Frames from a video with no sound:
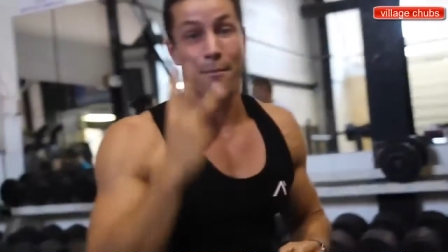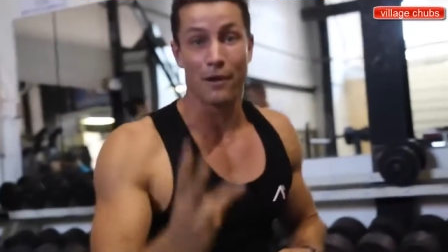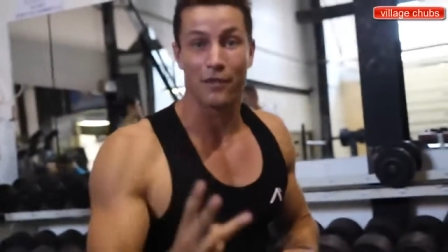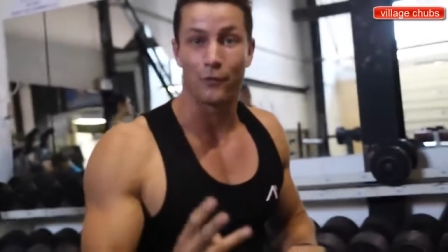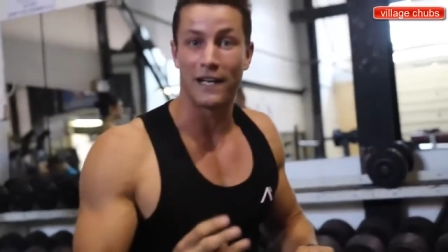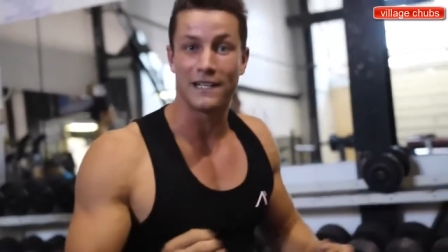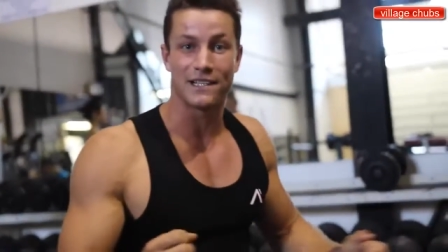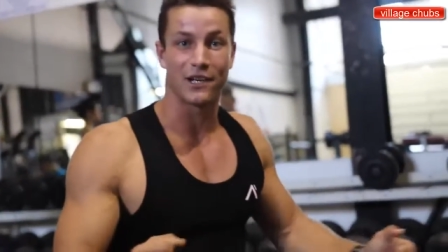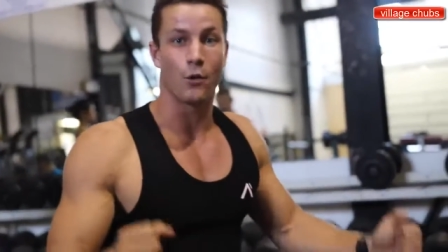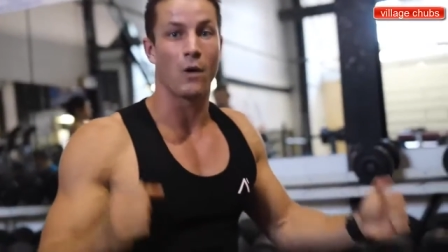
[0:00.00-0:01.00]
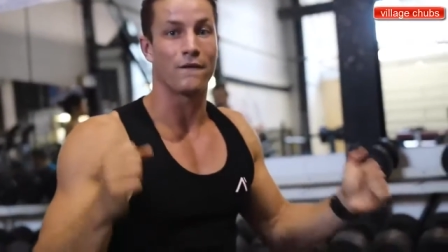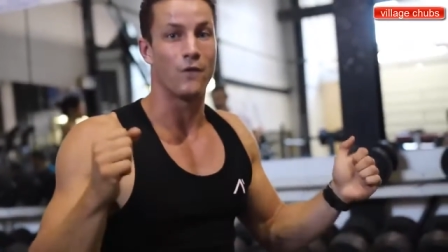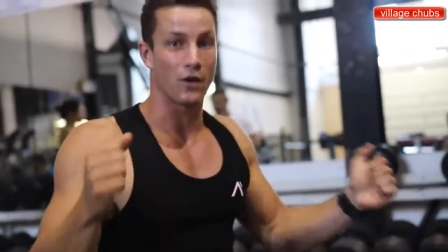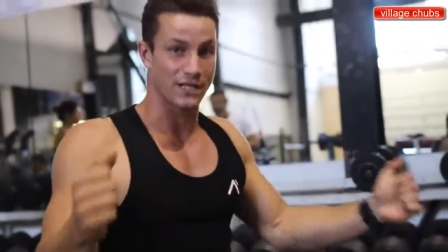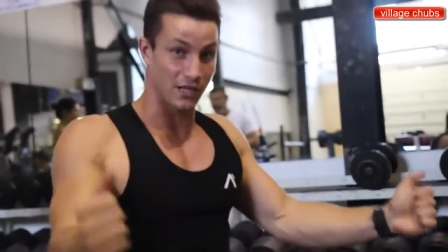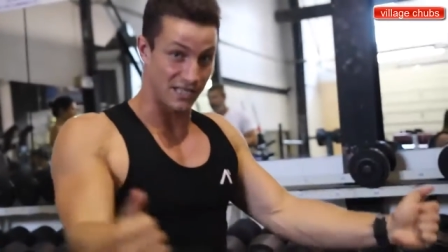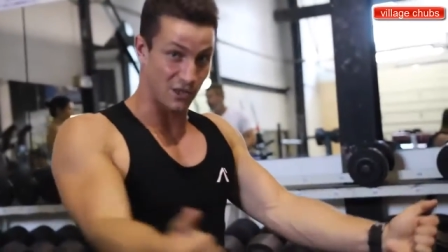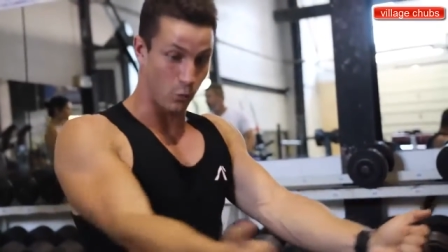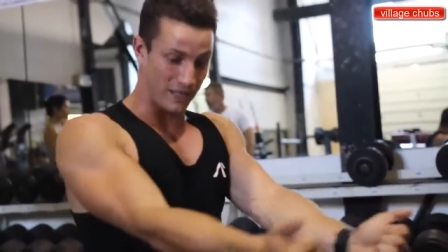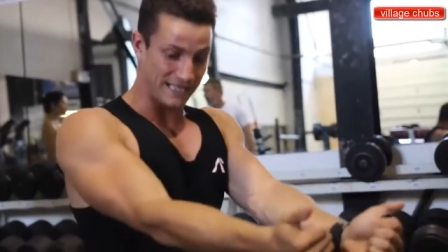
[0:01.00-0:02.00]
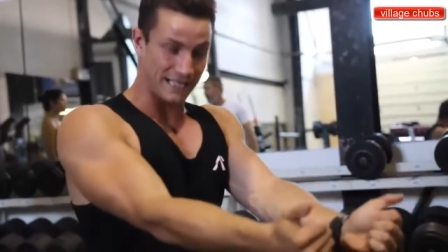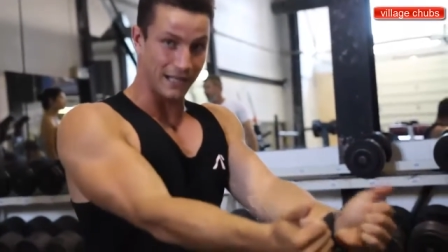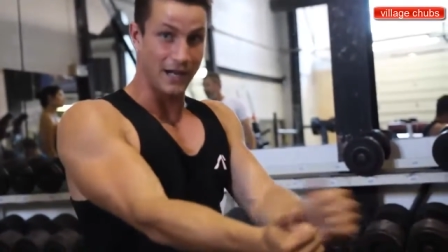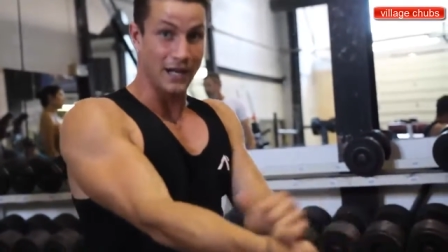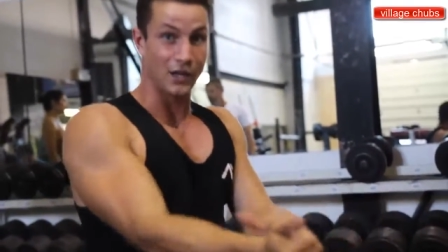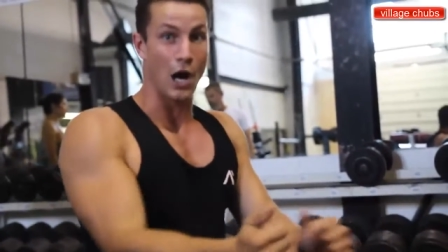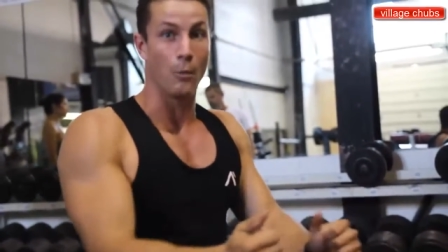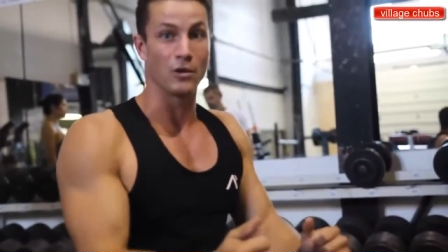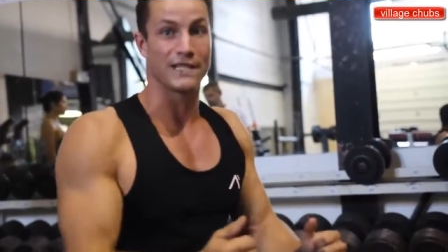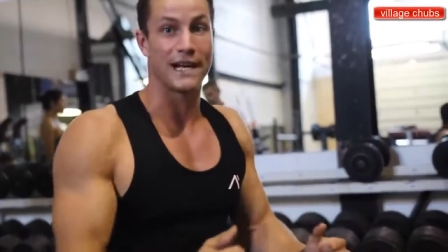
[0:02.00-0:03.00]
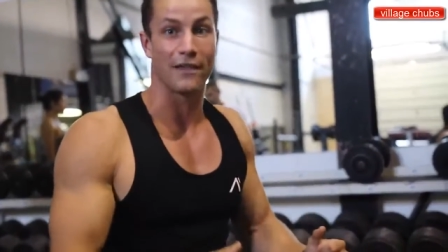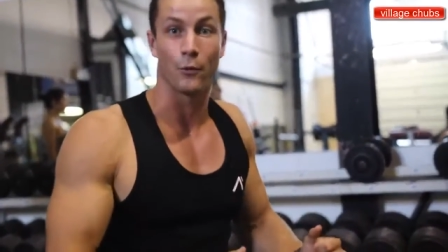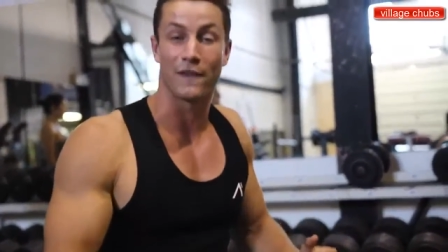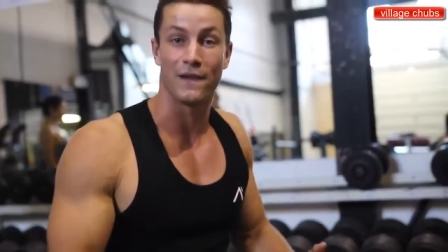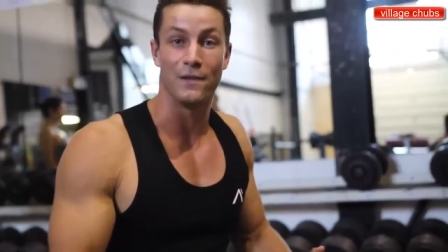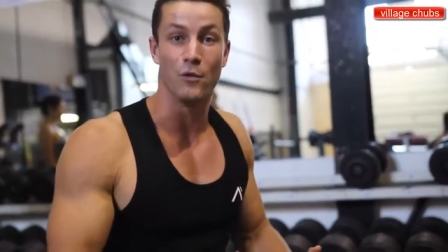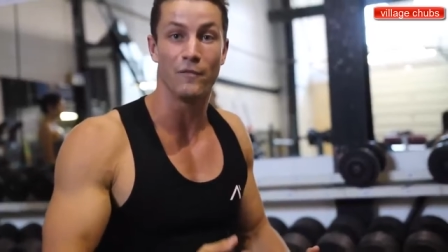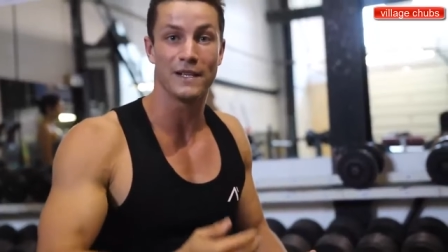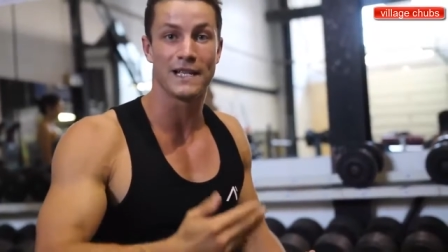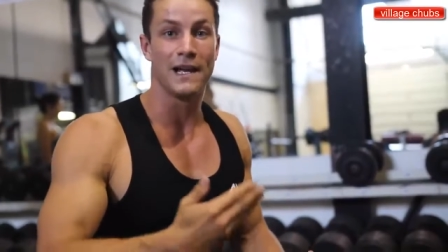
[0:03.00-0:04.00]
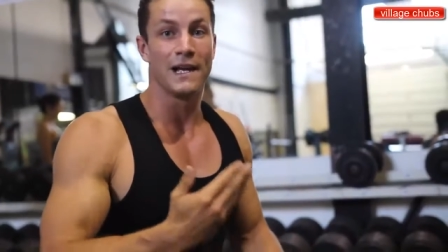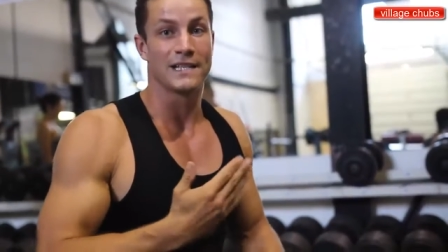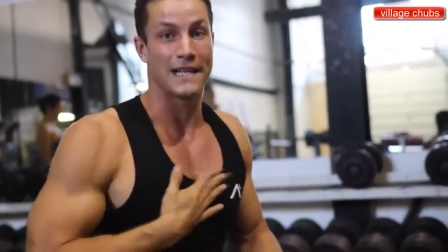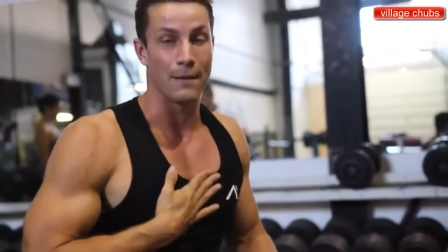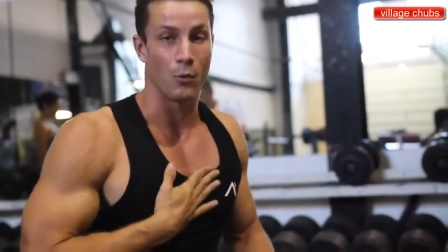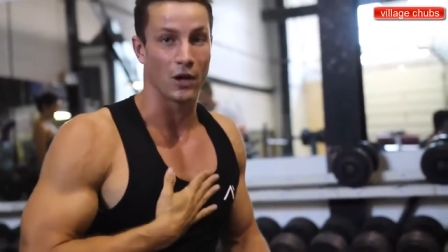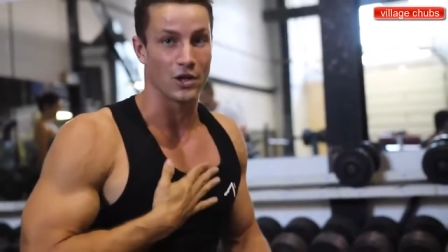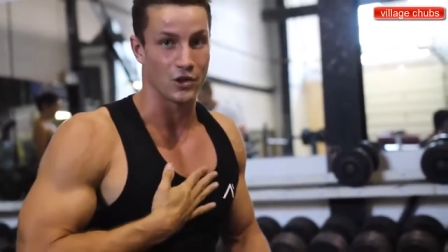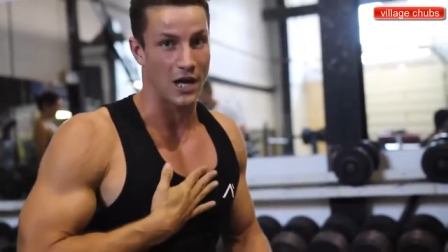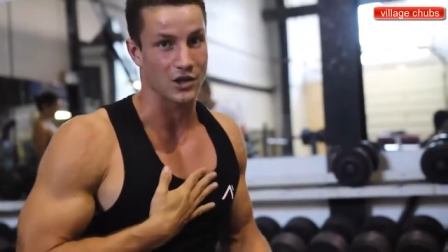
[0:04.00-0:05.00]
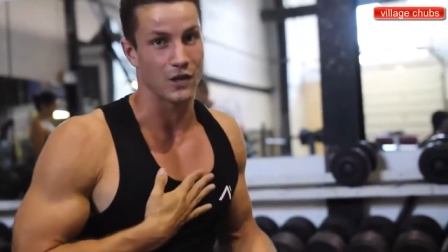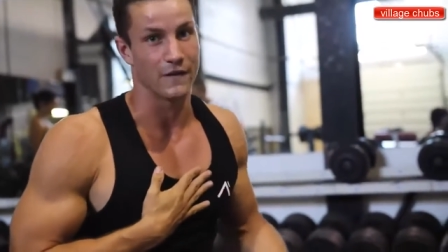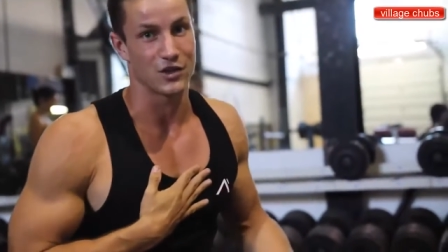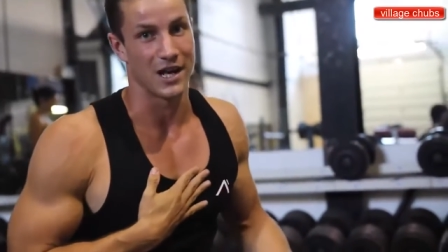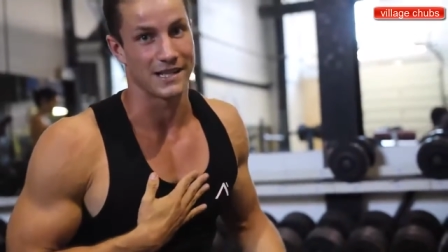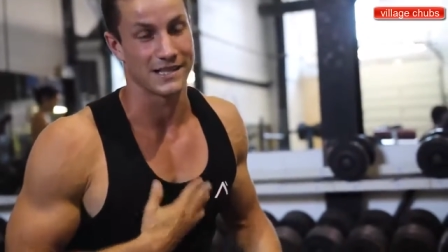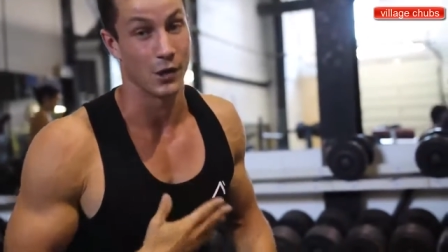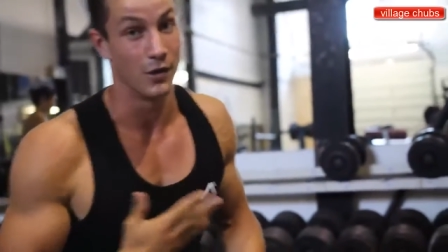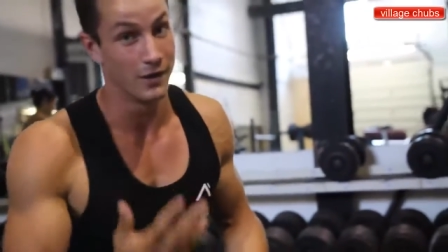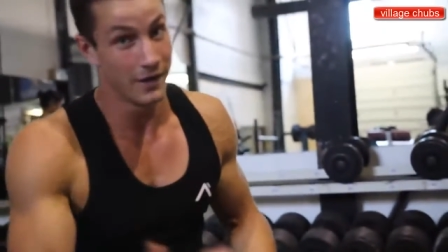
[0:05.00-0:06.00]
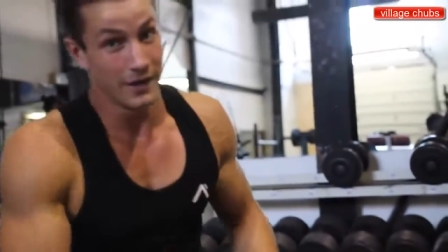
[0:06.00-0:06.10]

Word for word: number three is you're gonna wanna focus on squeezing your elbows together within the movement to get more contraction on the chest. So